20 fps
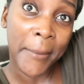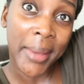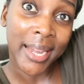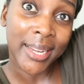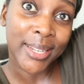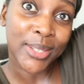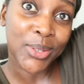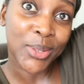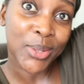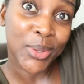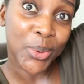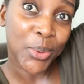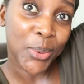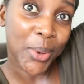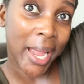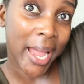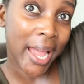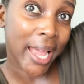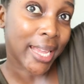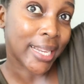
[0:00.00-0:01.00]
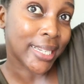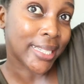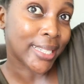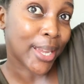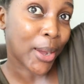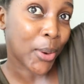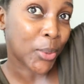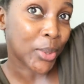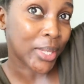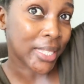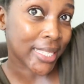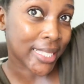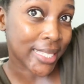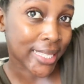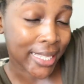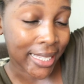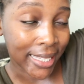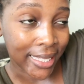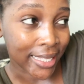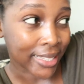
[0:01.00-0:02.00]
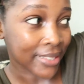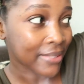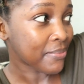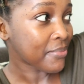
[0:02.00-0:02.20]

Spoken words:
back to you and we'll see.